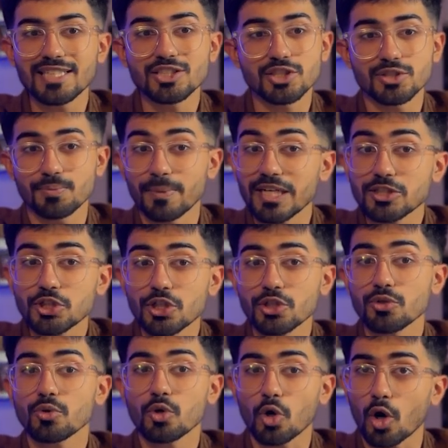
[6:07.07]
Just make sure
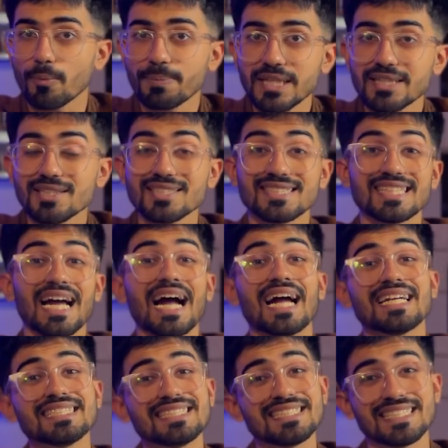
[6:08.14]
you copy this
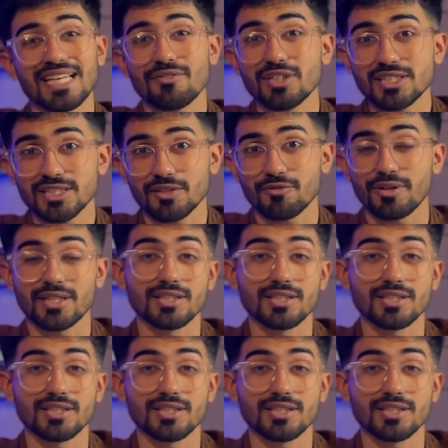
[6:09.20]
and save it somewhere.